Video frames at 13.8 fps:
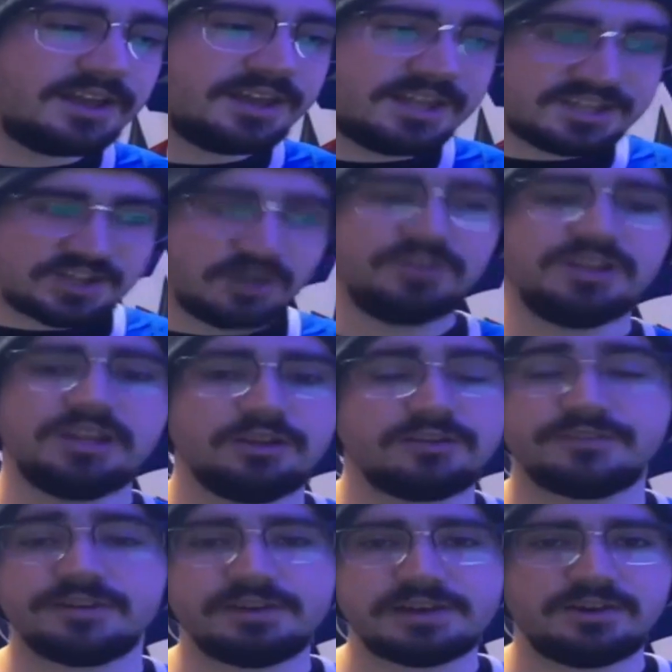He still didn't look
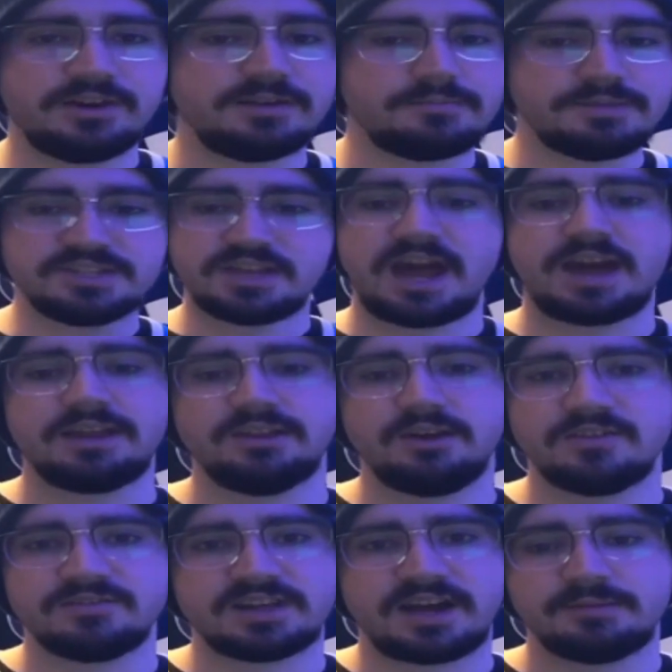very good and had a
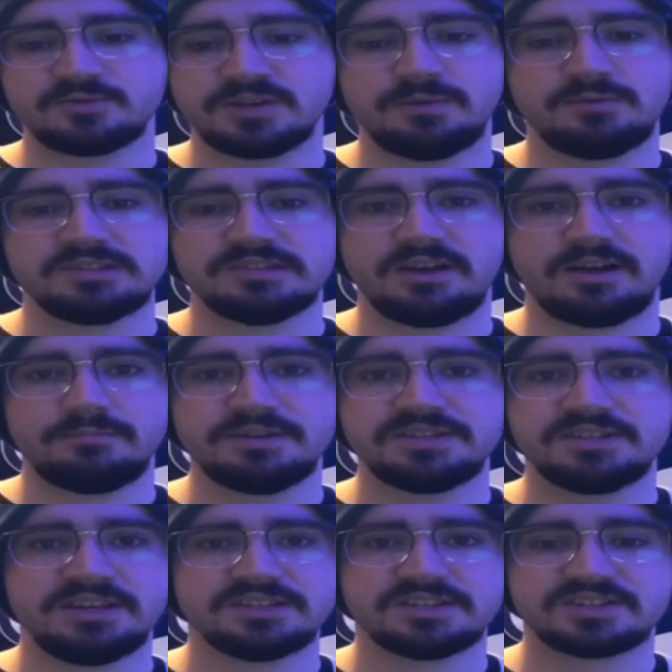lot of times where he was
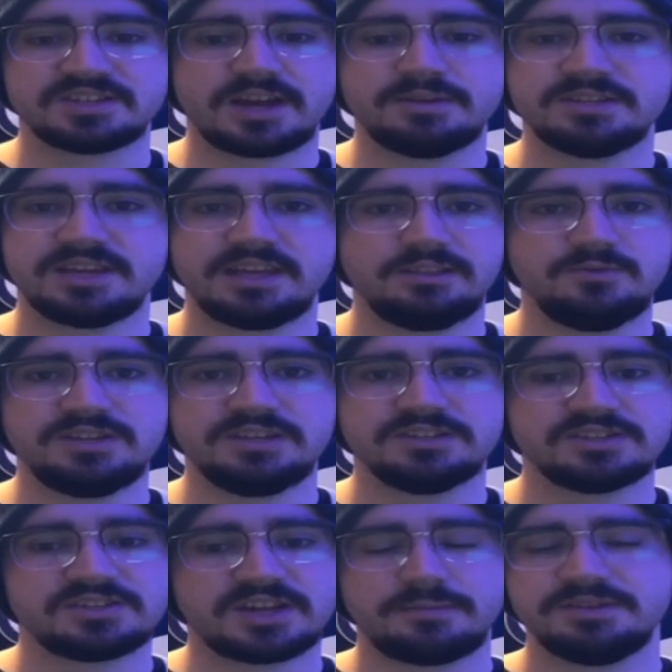missing his assignments, losing his
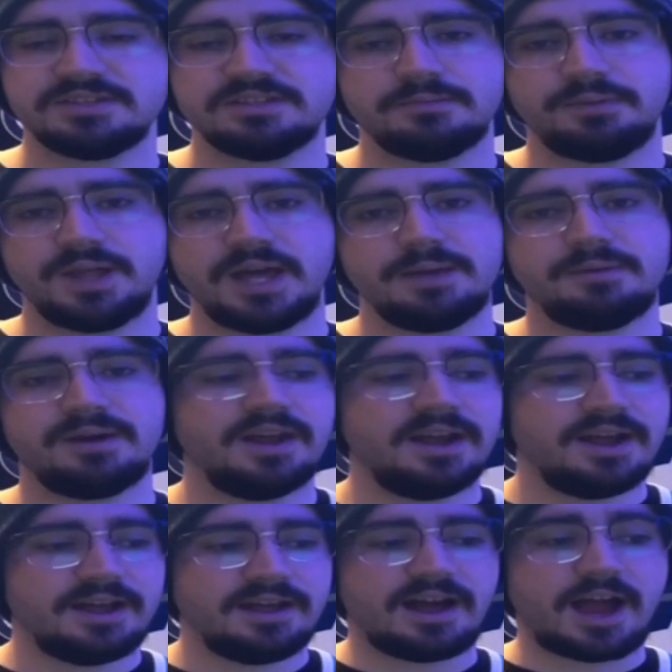assignments in the play, but
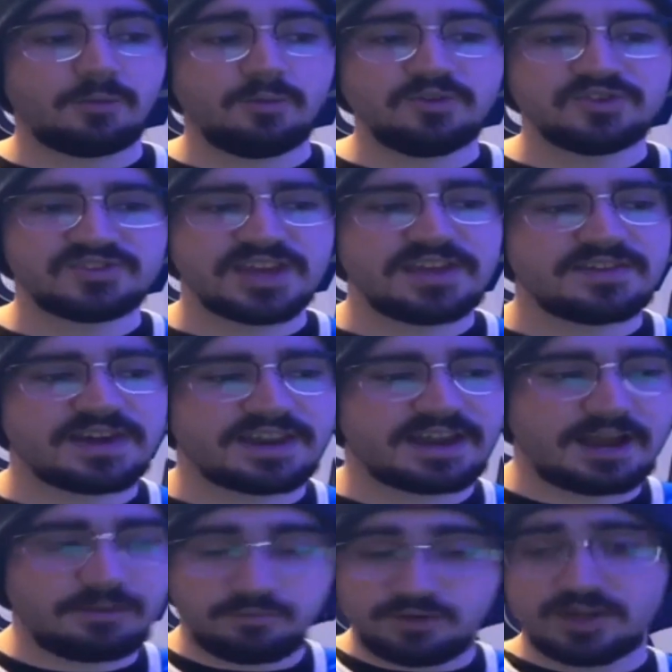I will say that
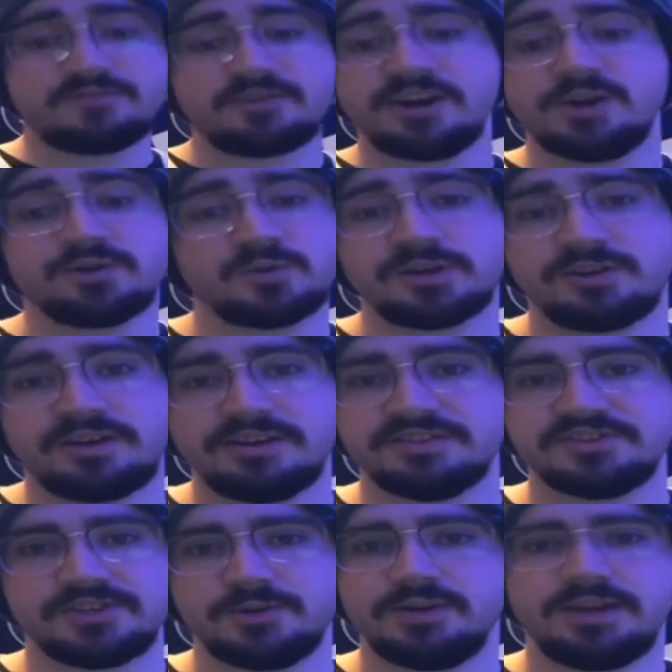I will give credit to where
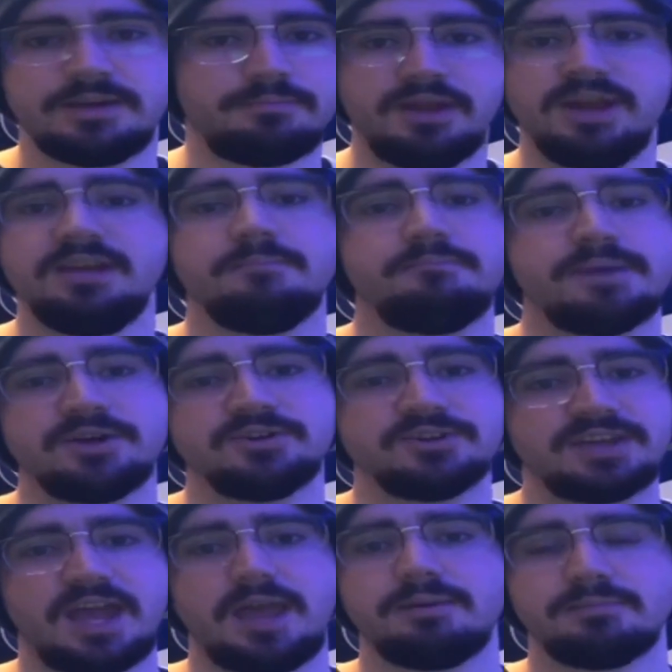credit's due. He played a better
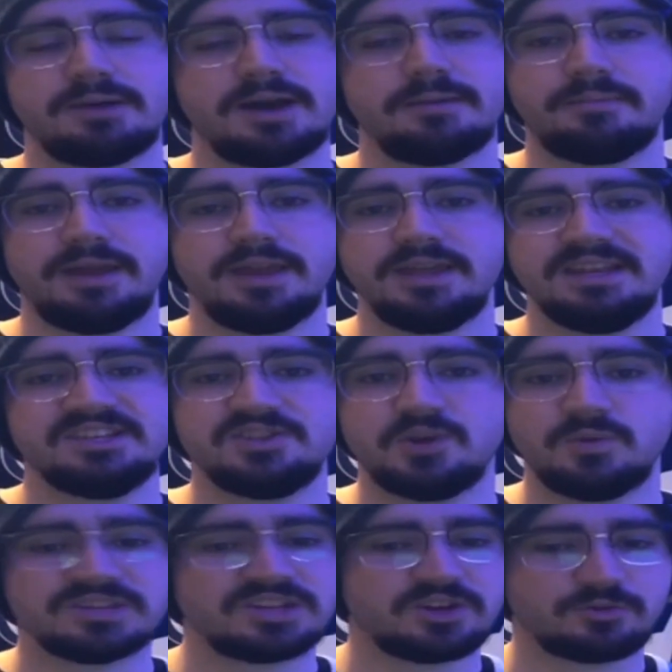game, in my opinion. He
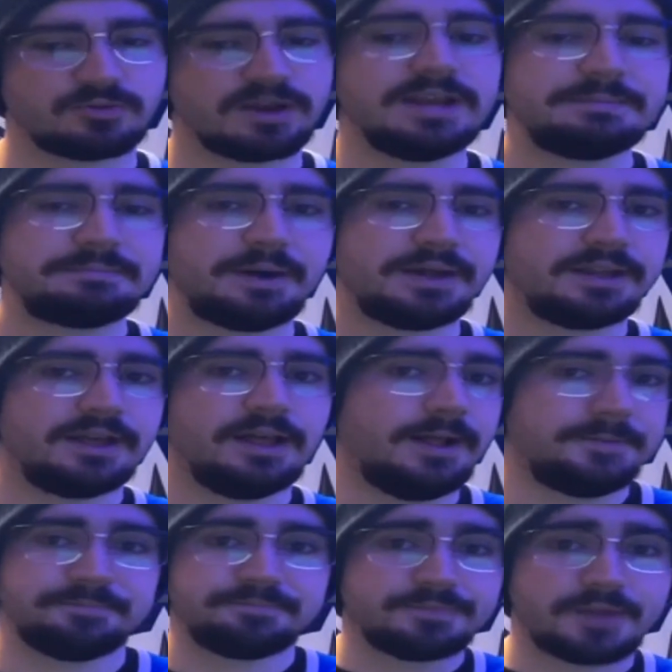still wasn't great, but
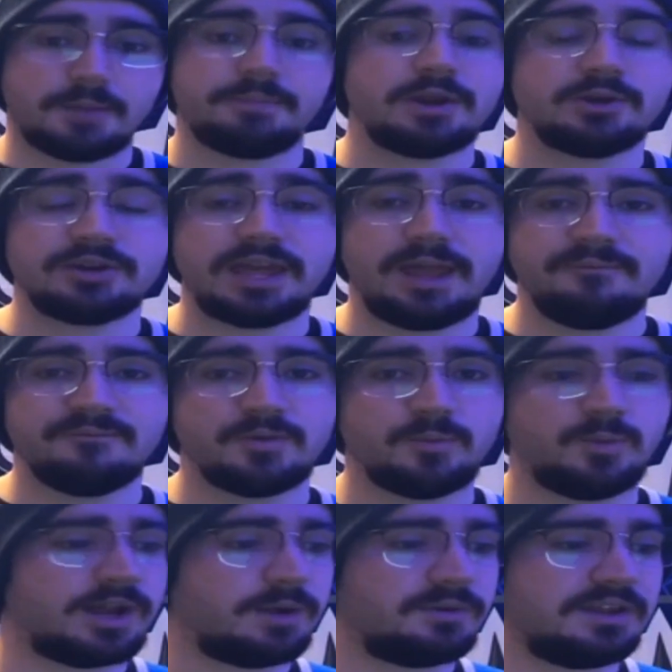a better game from
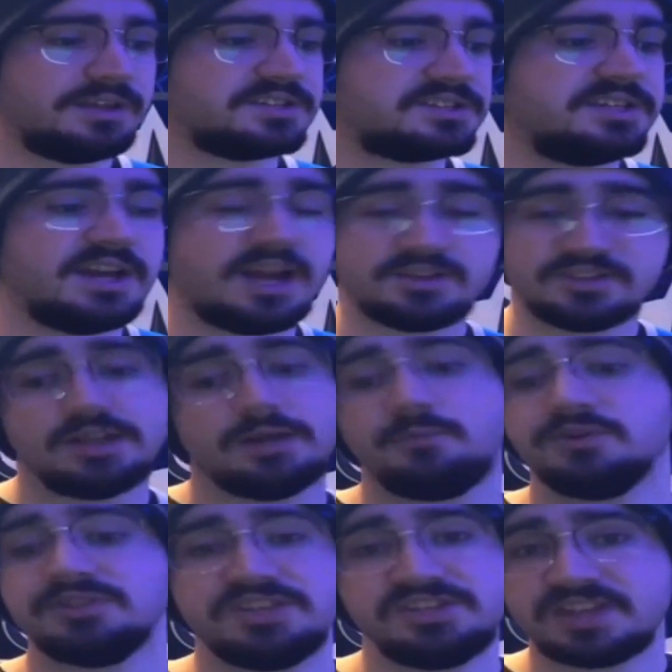what I would like to see. I
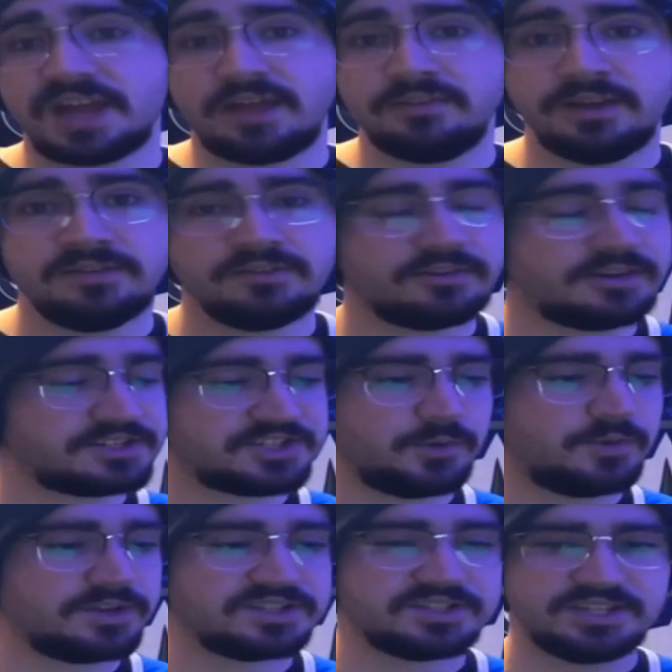want to see Stanley in there. I still
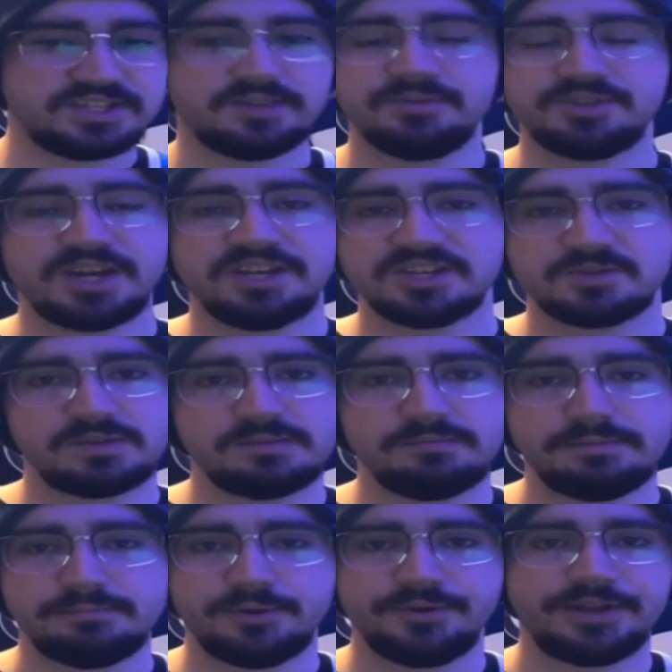want to see some changes with him
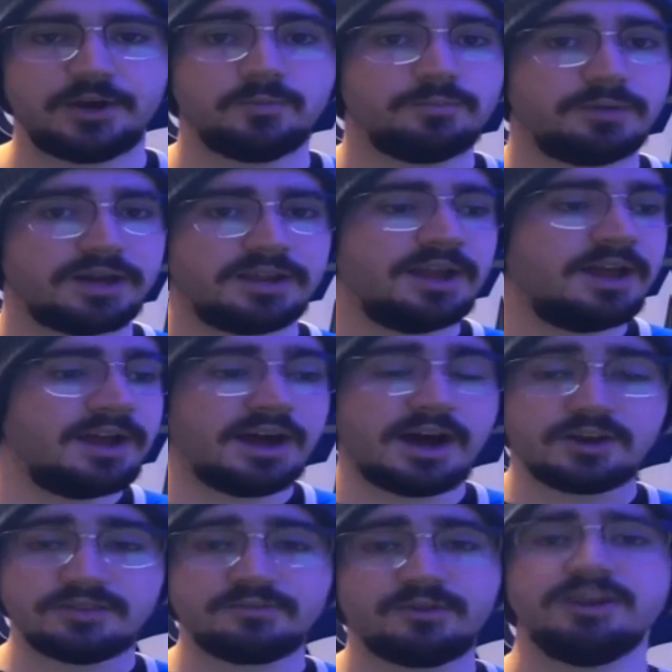being pulled out, but
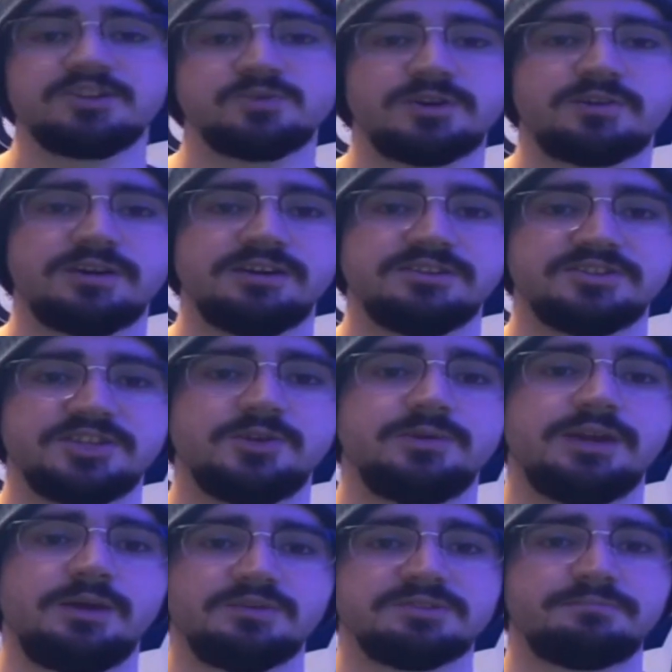I'll give credit to where credit is due.
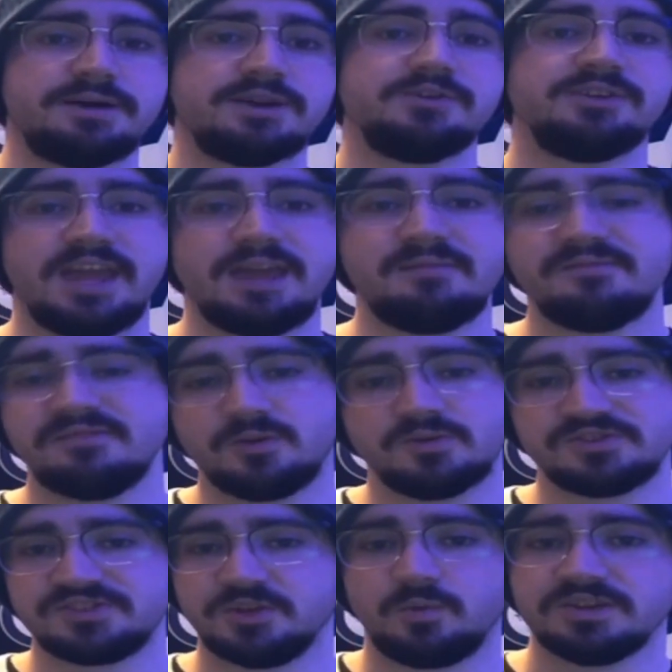It was a better game, even though
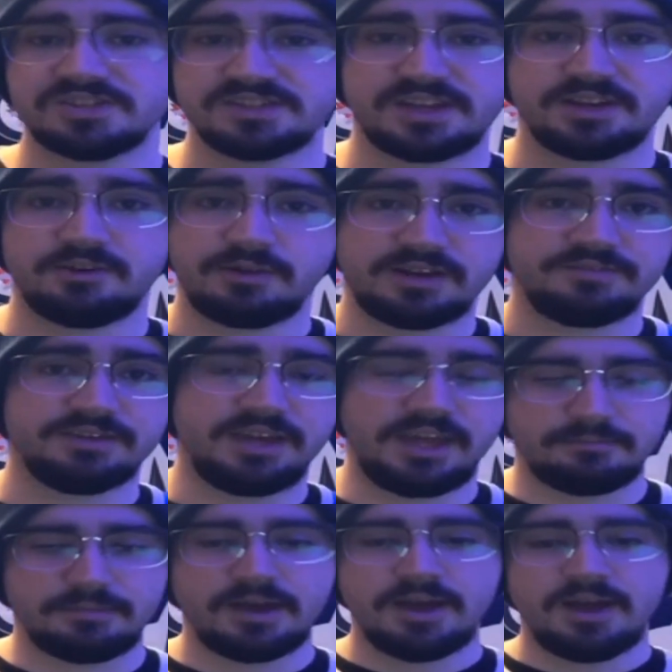it still wasn't that great of a
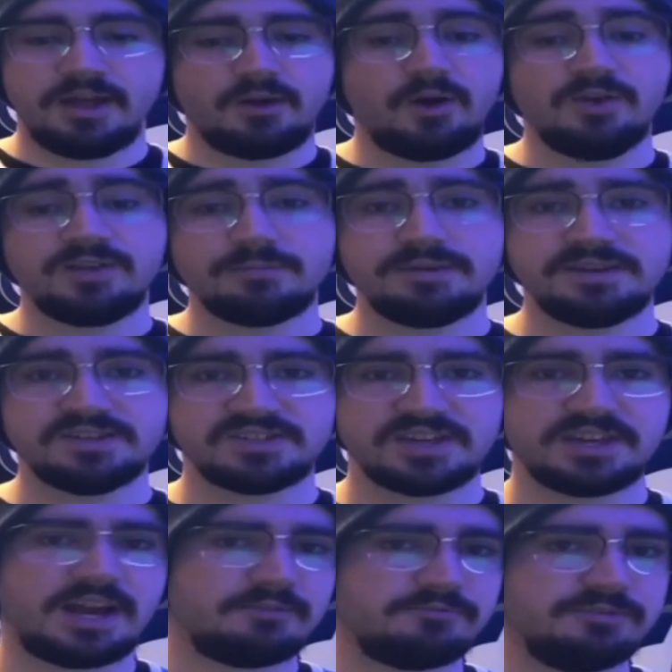game. All that being
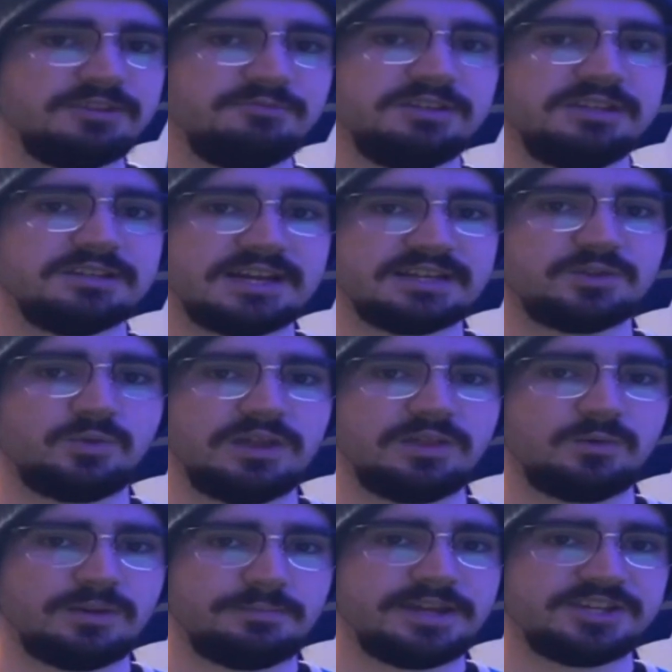said, I really, really liked the way the
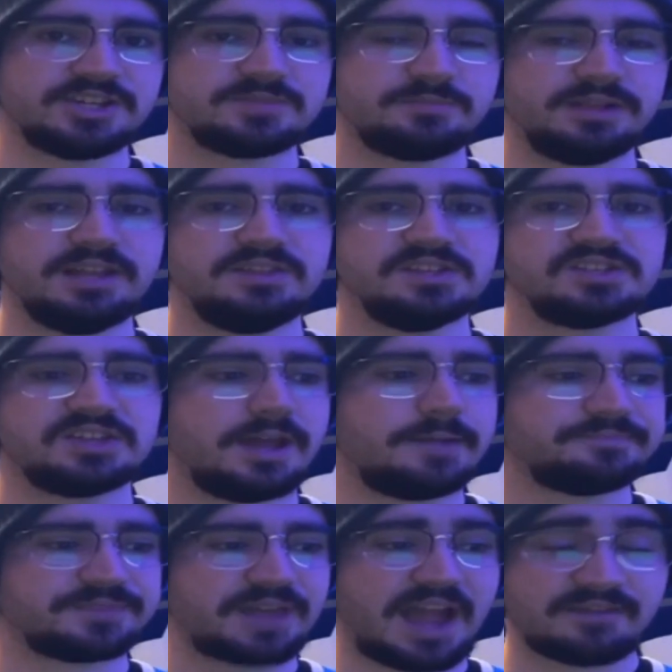Winnipeg Jets played this
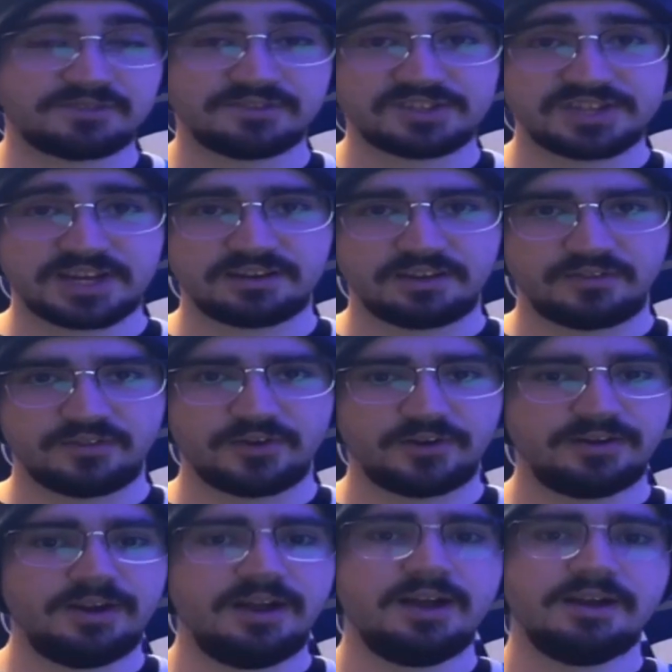game after the second and third.